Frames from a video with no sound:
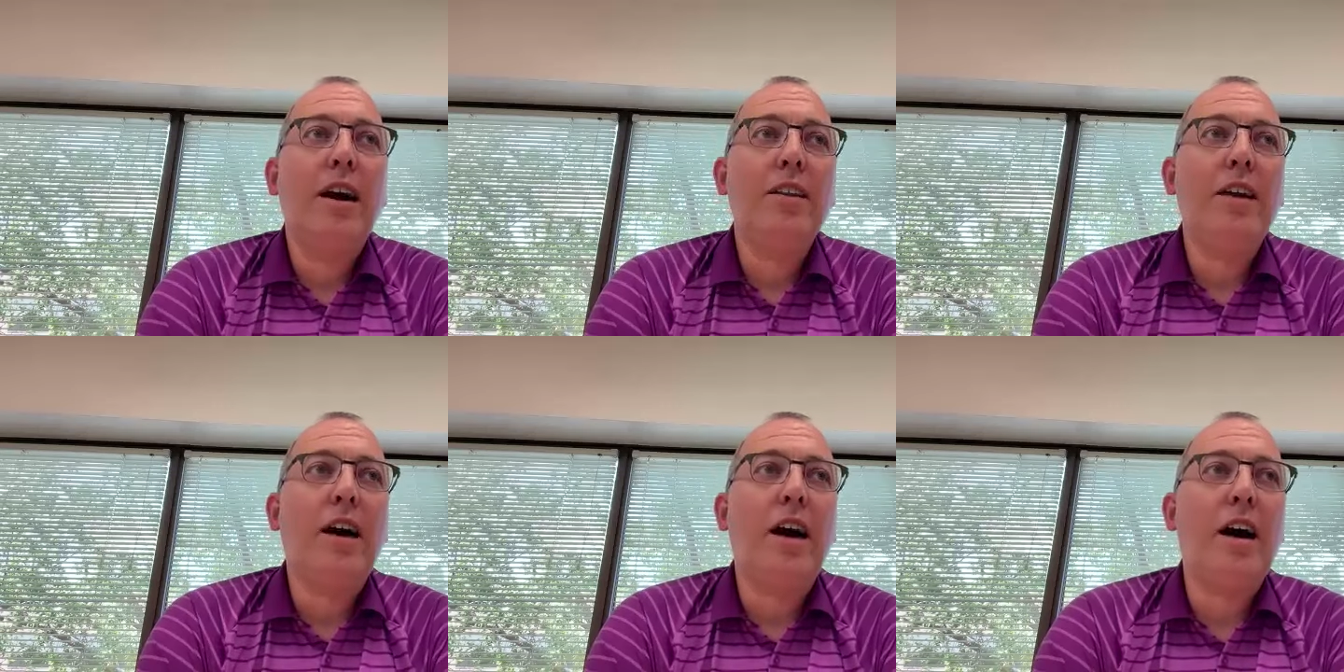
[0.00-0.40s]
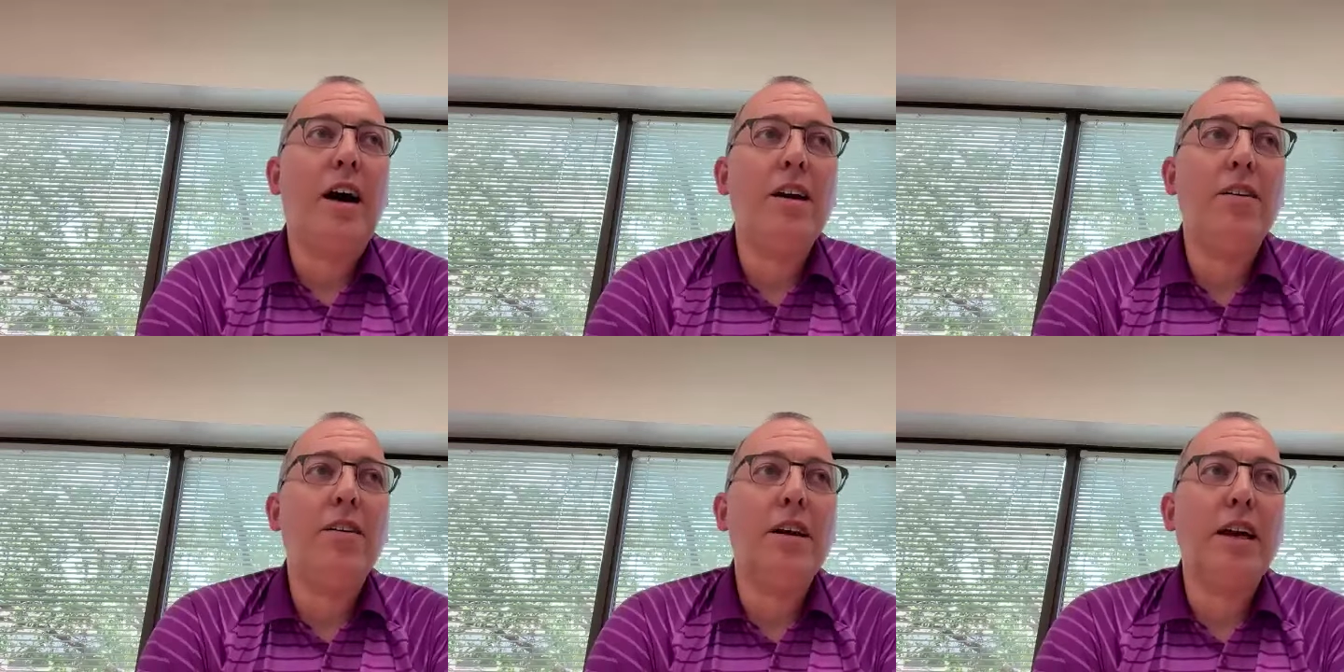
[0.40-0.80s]

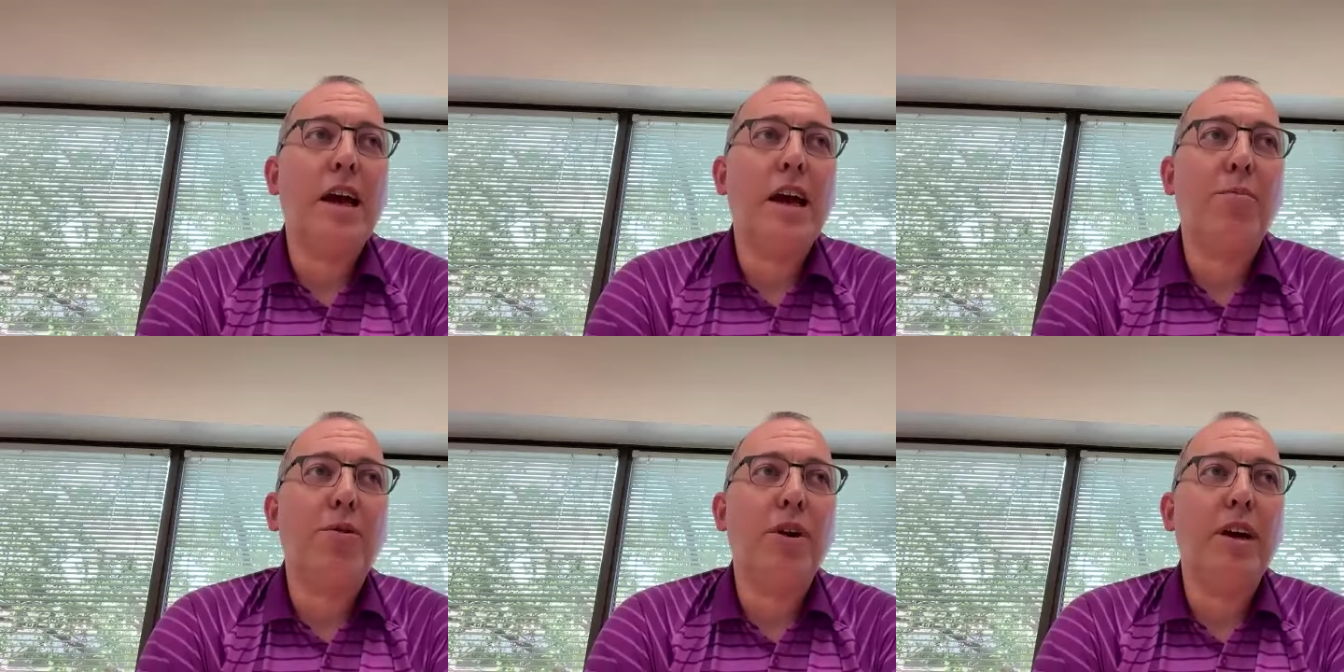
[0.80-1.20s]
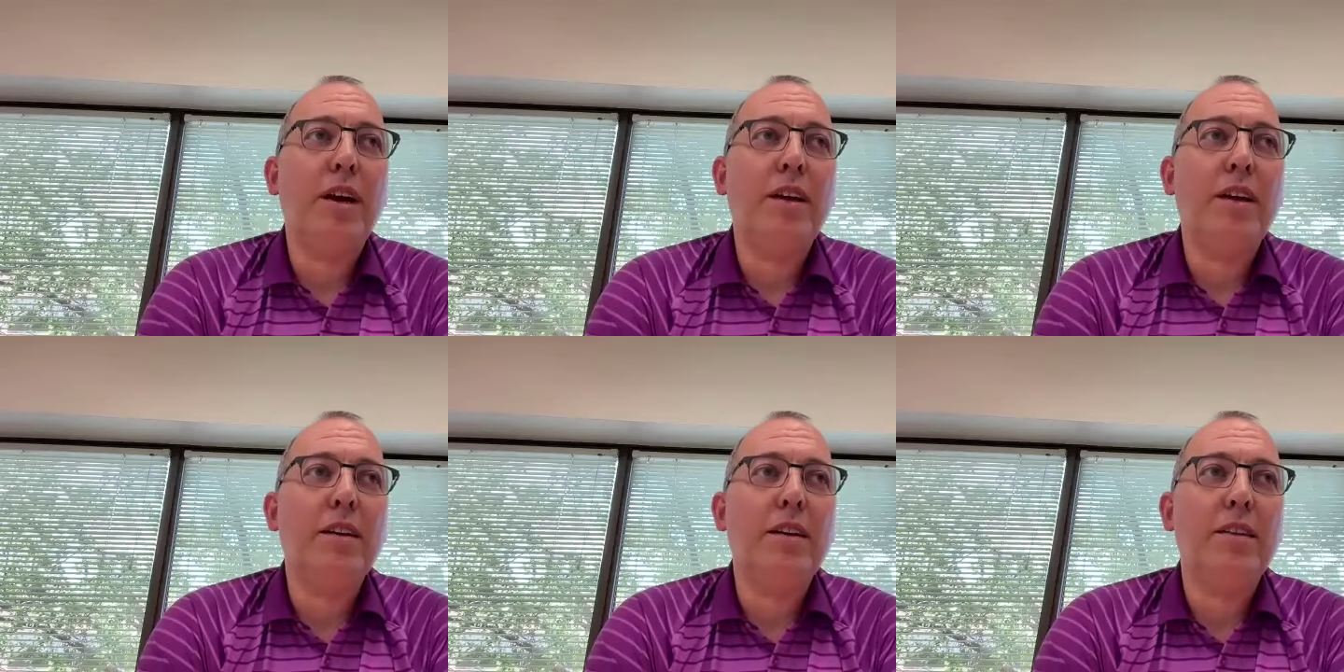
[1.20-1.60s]
the cap
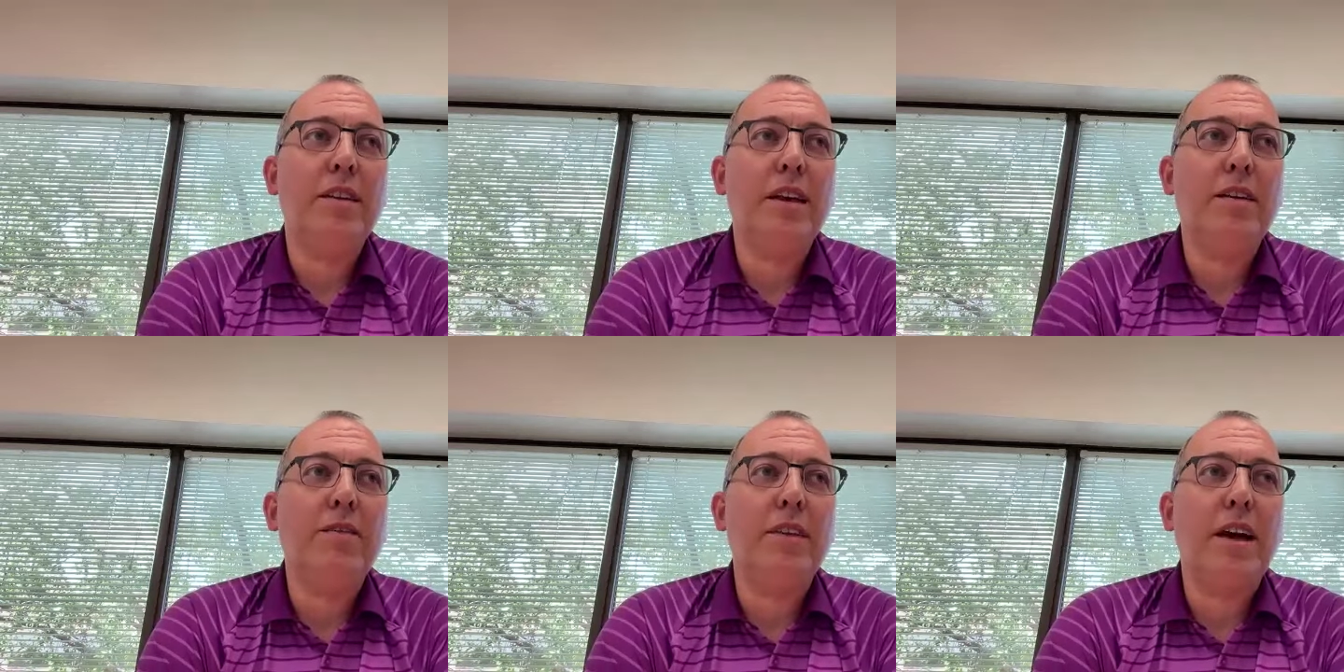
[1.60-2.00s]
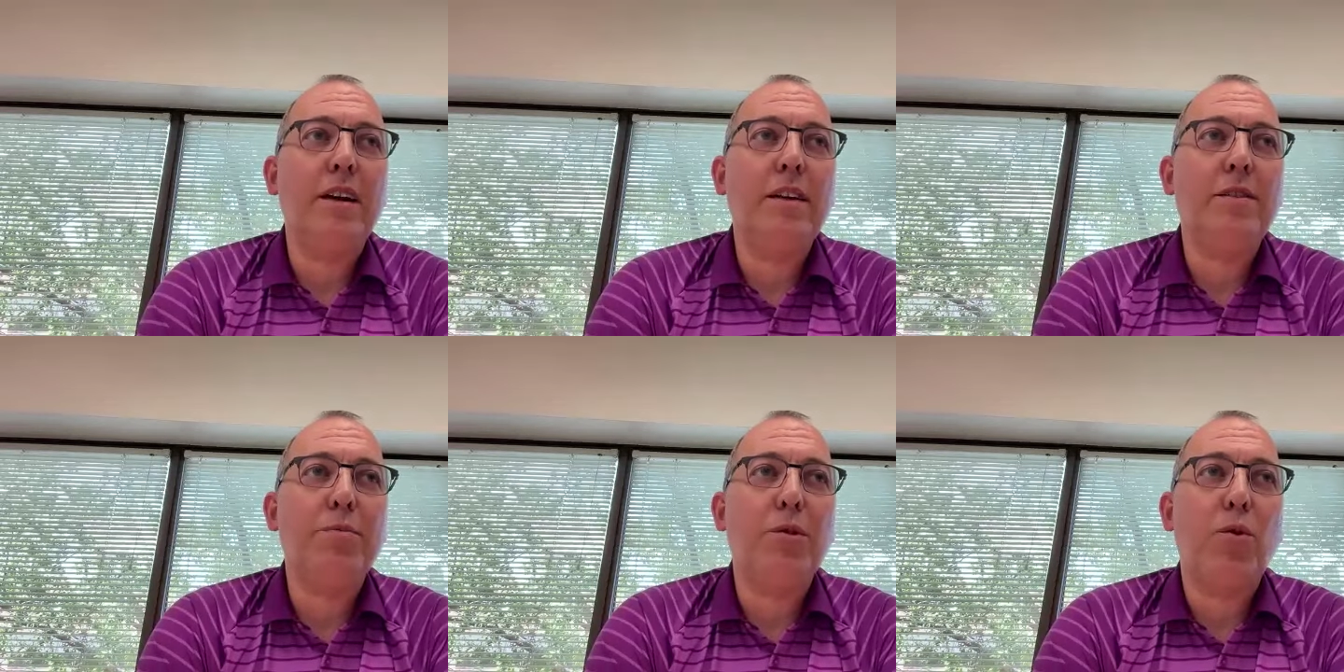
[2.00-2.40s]
rate, think of that
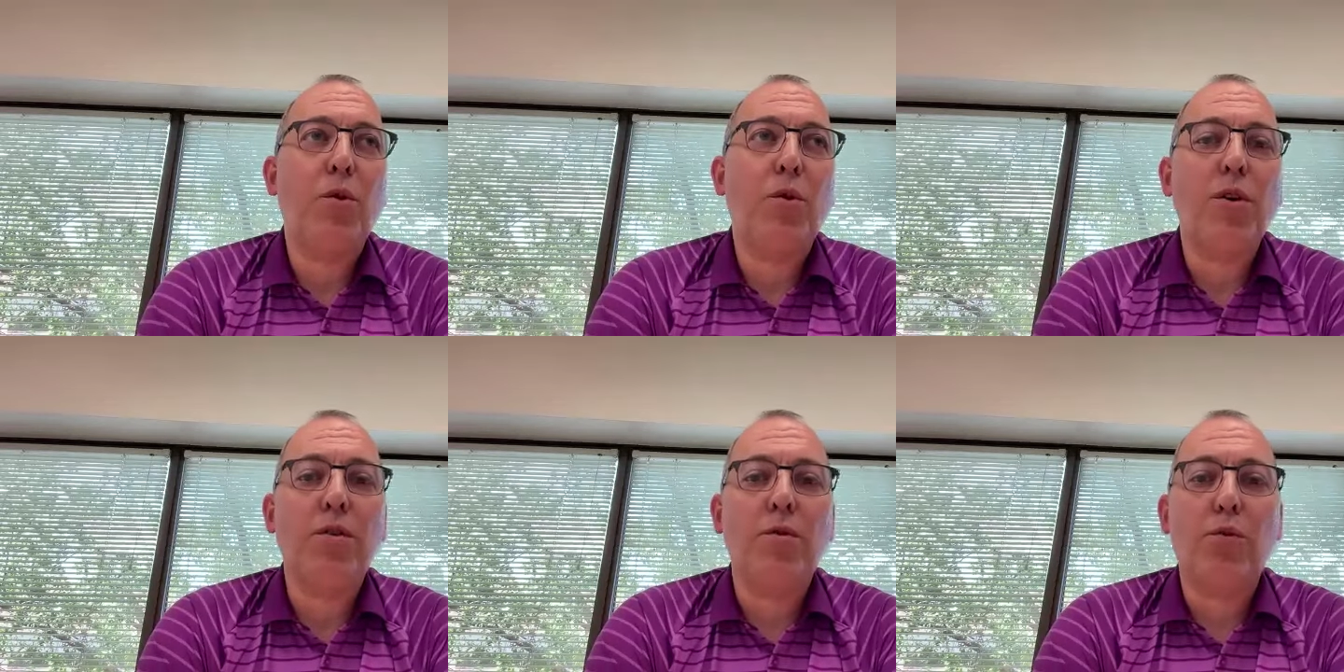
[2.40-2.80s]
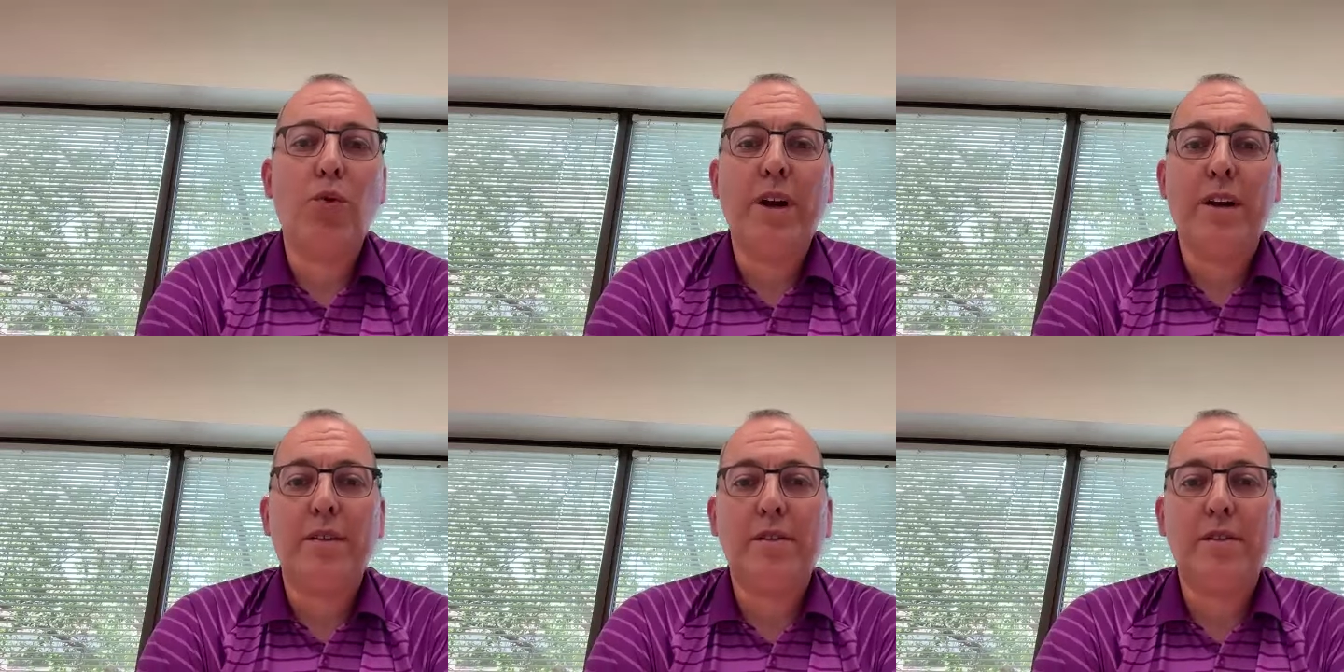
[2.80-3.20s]
as more
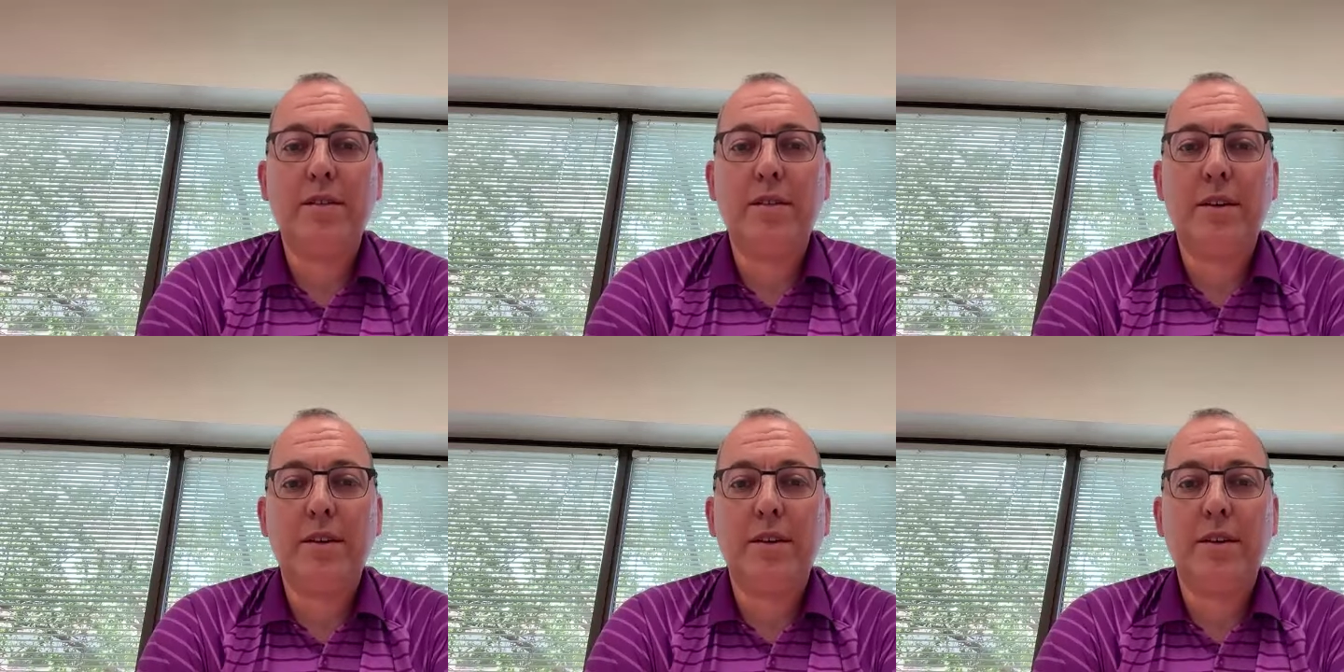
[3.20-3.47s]
risk.